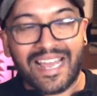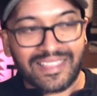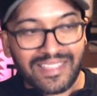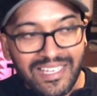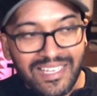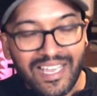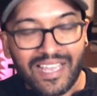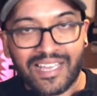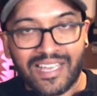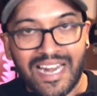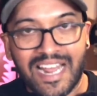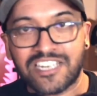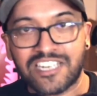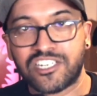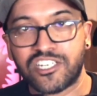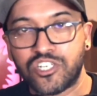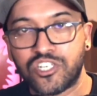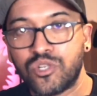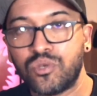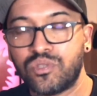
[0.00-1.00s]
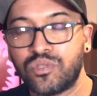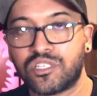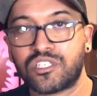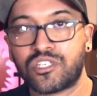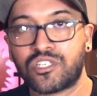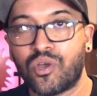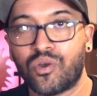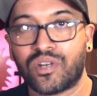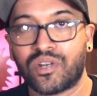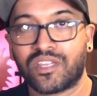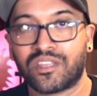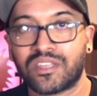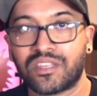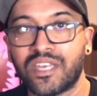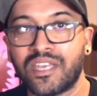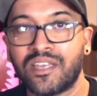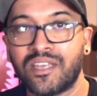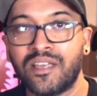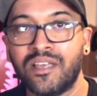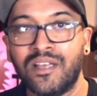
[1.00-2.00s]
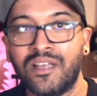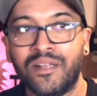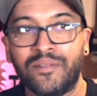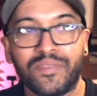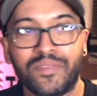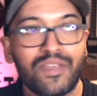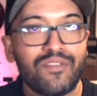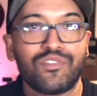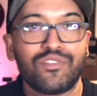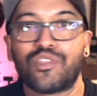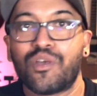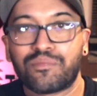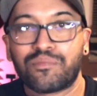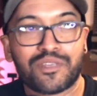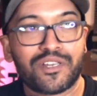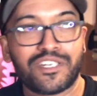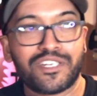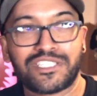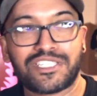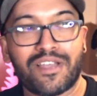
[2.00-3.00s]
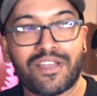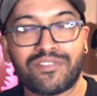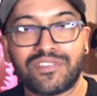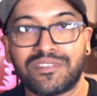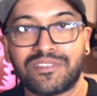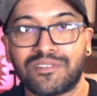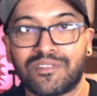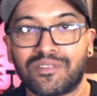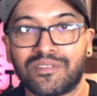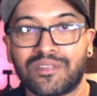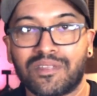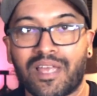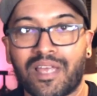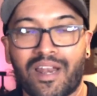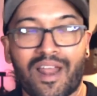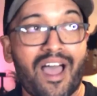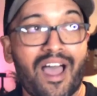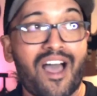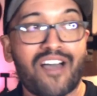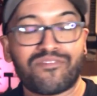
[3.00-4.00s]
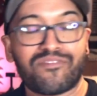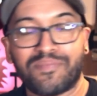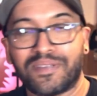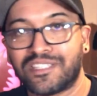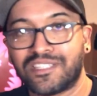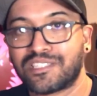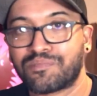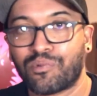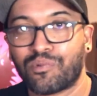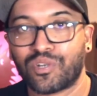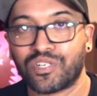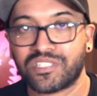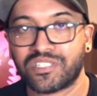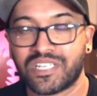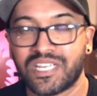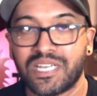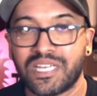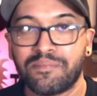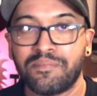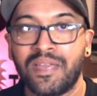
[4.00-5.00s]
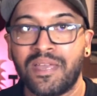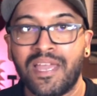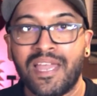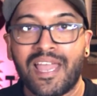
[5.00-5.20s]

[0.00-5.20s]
I think I can actually do this coding thing even though I'm 37 and a half by this point in time.